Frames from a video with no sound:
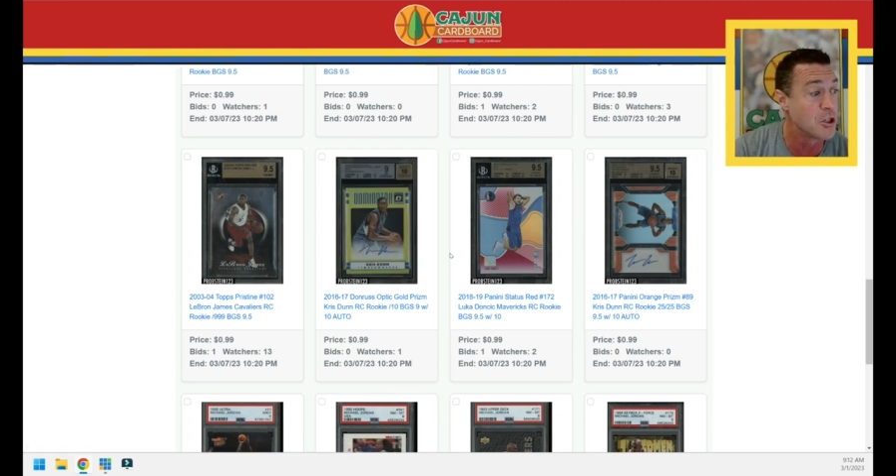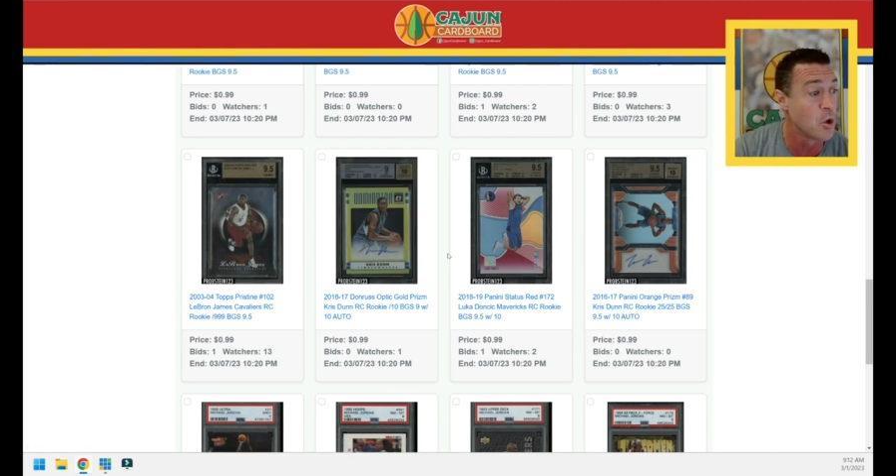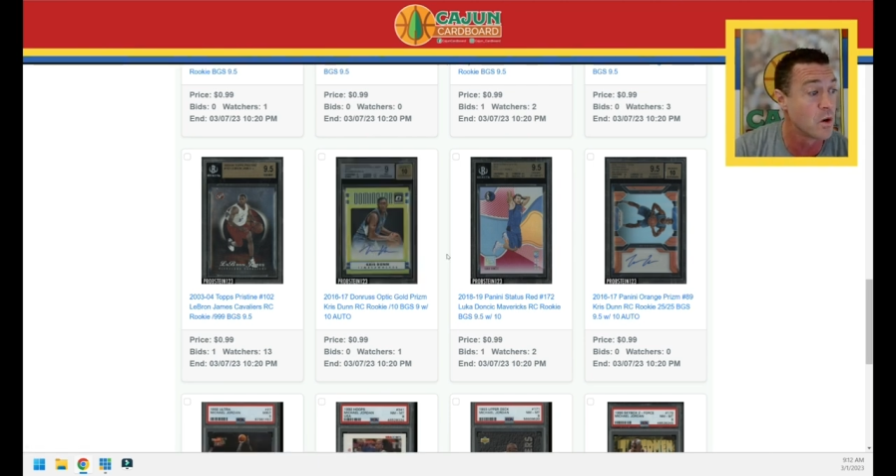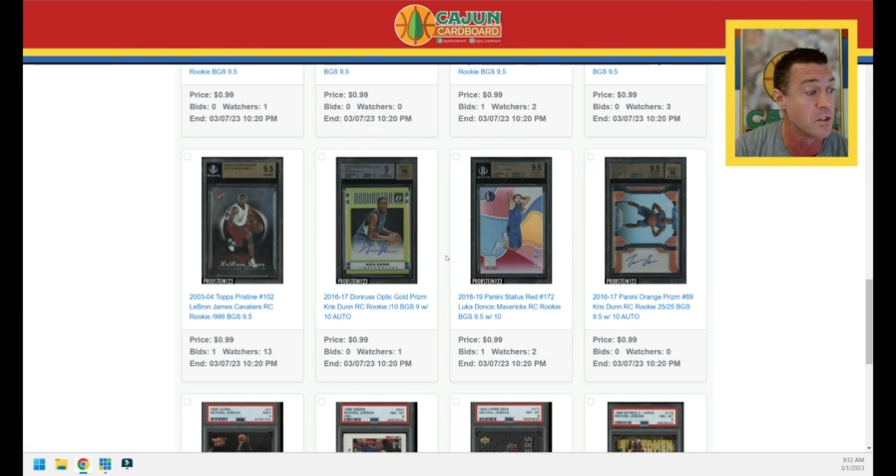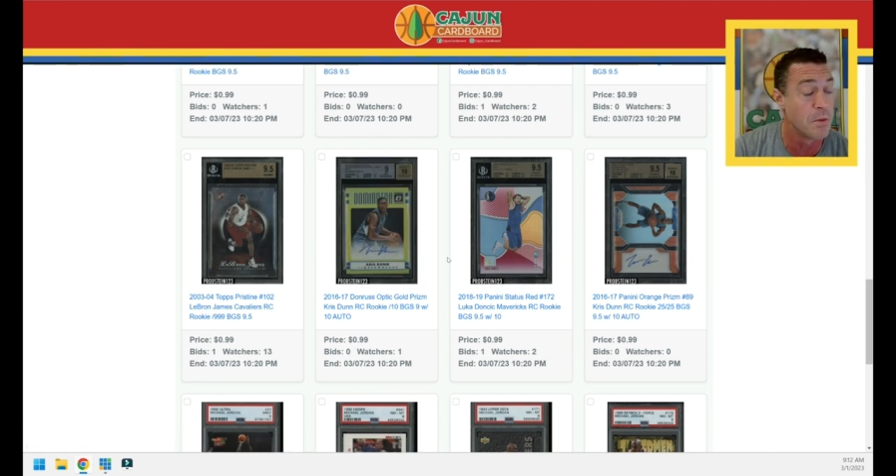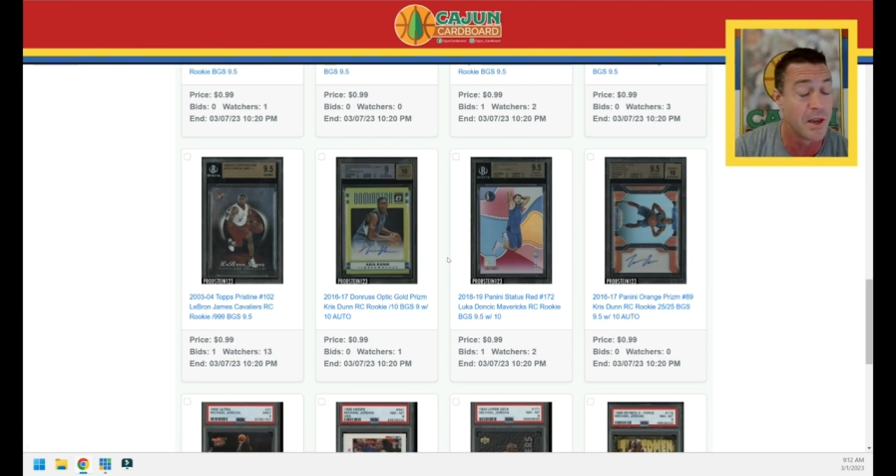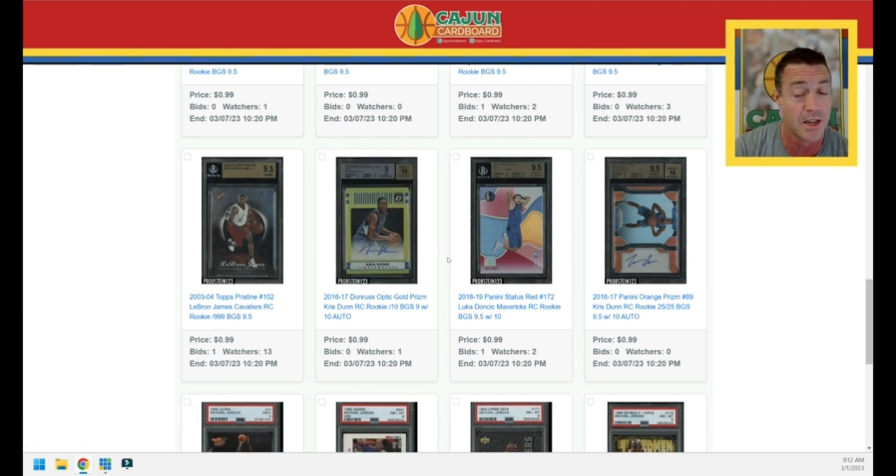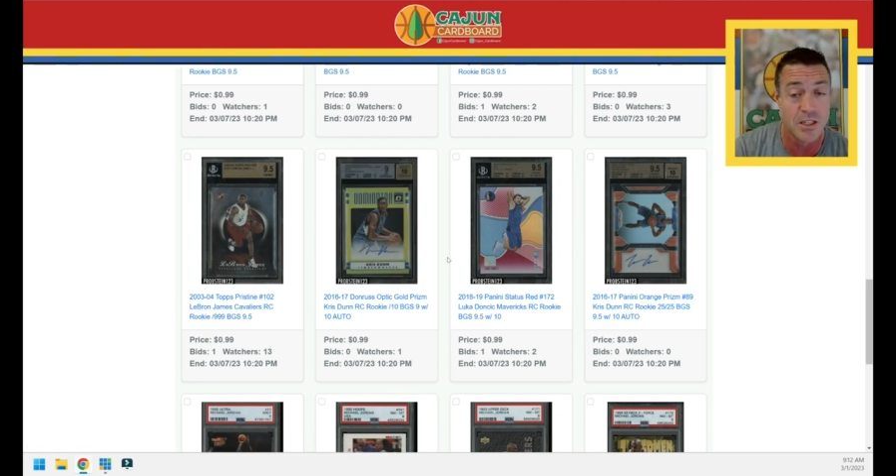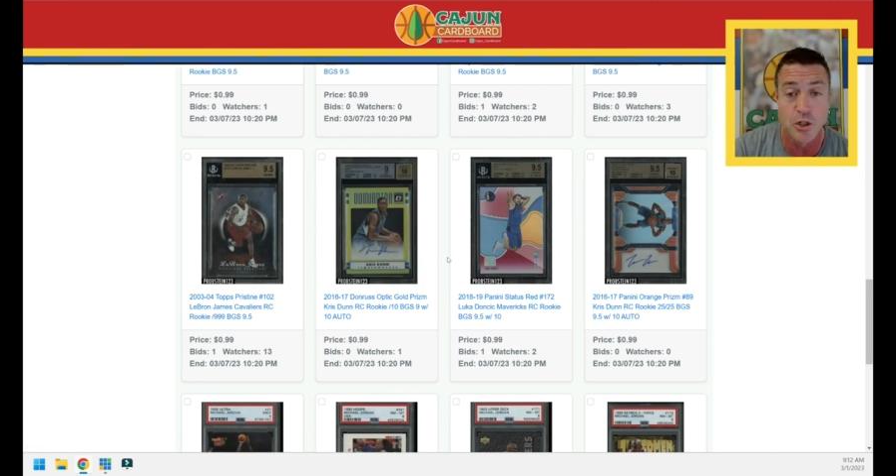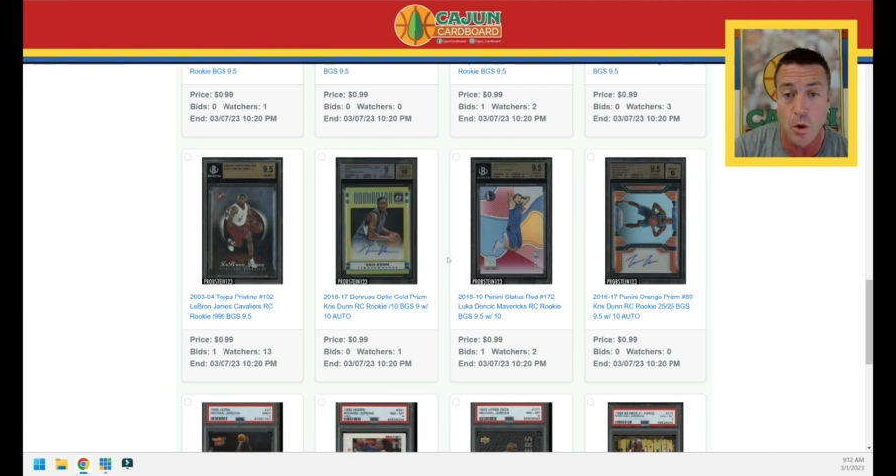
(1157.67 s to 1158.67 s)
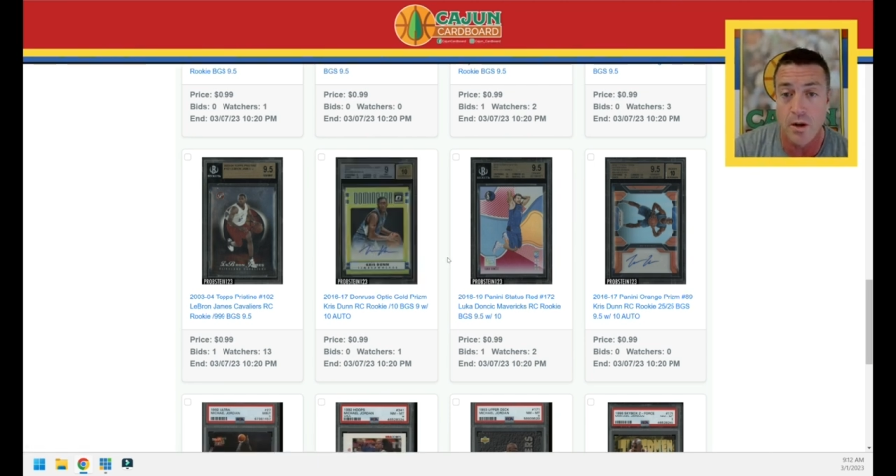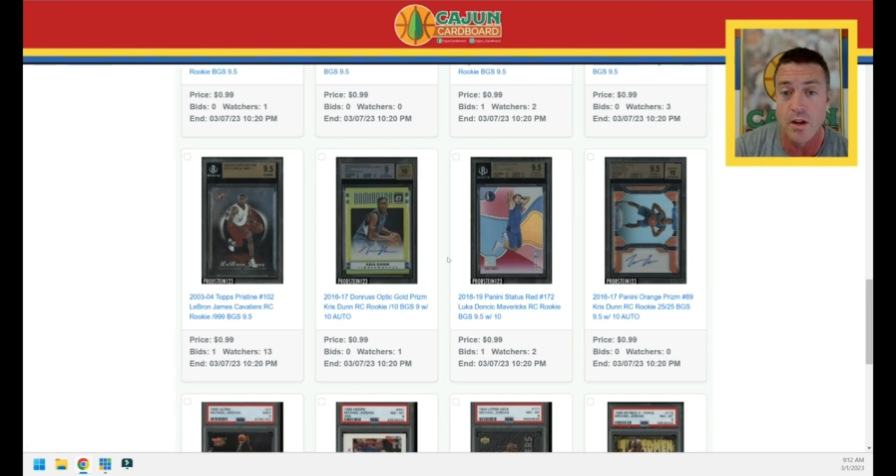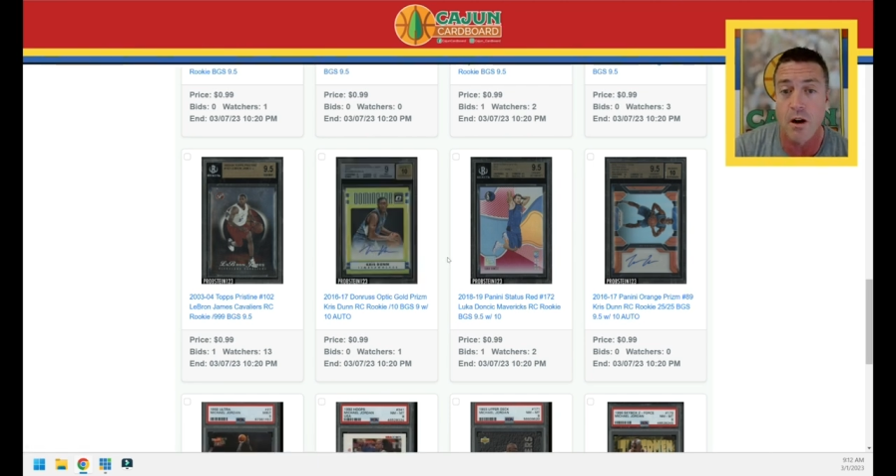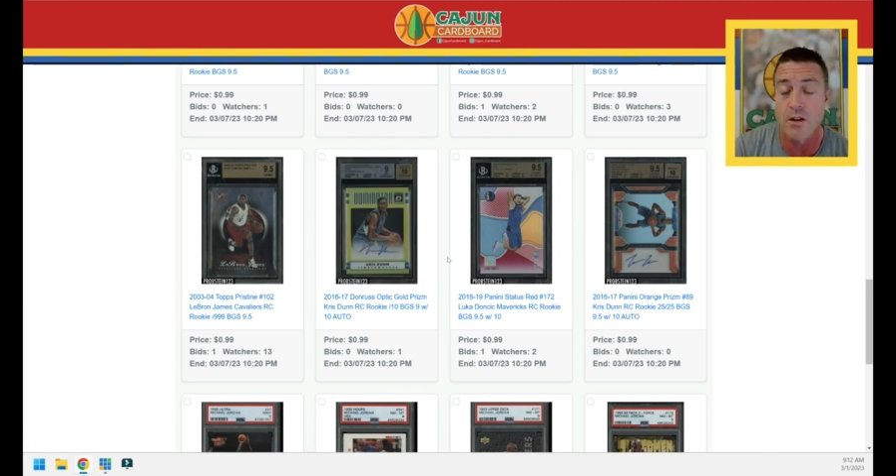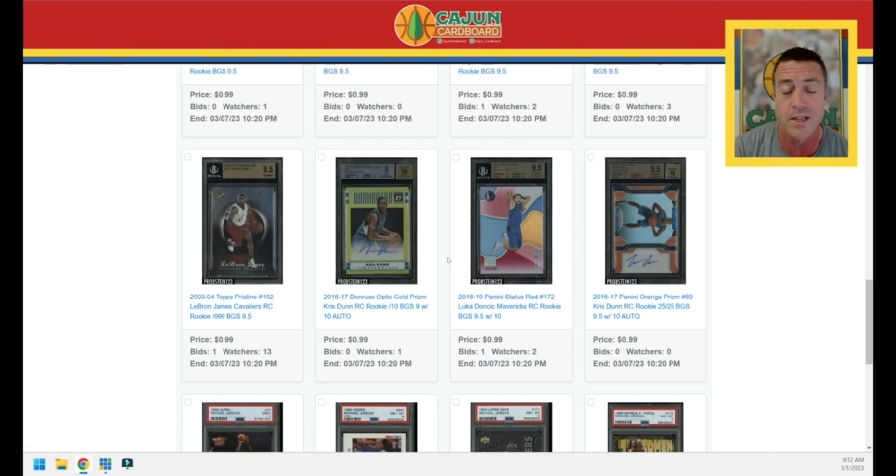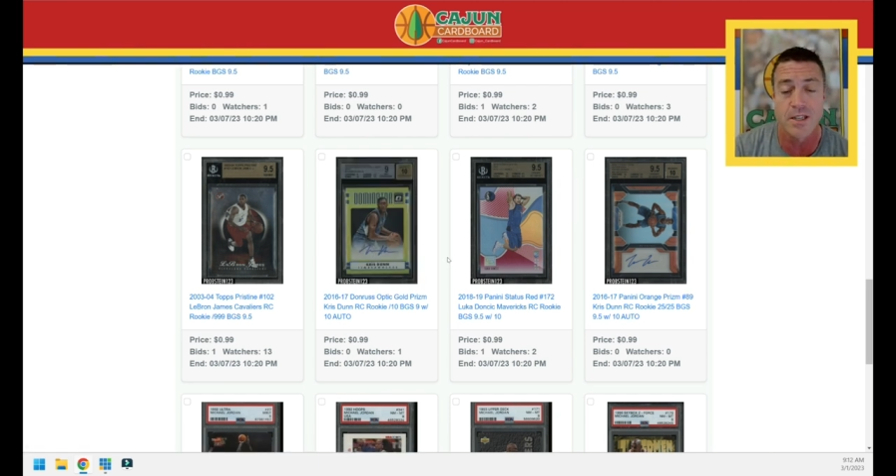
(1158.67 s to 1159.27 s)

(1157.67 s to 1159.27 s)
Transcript: Jordans because Jordan cards,